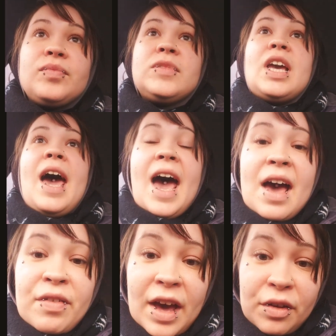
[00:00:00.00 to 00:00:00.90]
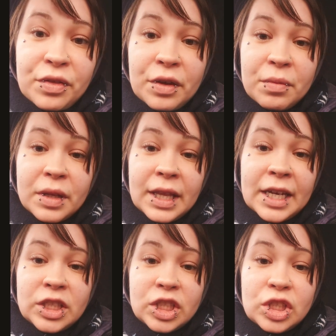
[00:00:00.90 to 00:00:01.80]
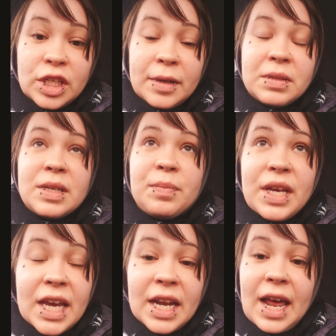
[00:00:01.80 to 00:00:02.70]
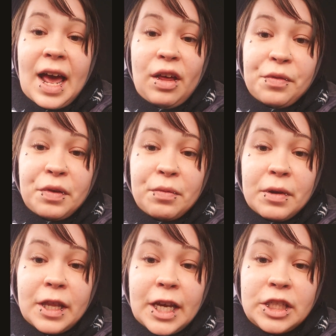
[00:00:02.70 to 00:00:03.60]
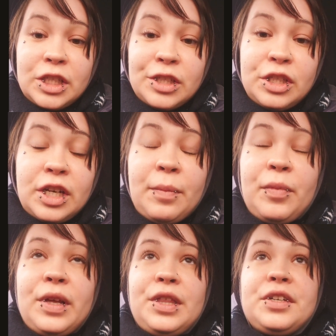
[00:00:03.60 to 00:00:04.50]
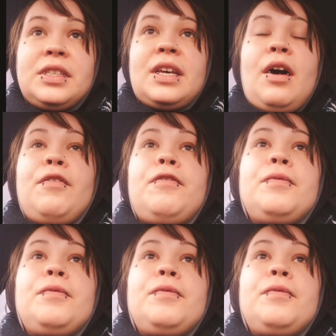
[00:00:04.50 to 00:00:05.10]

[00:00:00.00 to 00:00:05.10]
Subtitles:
to have healthy relationships, to be in a healthy relationship with yourself,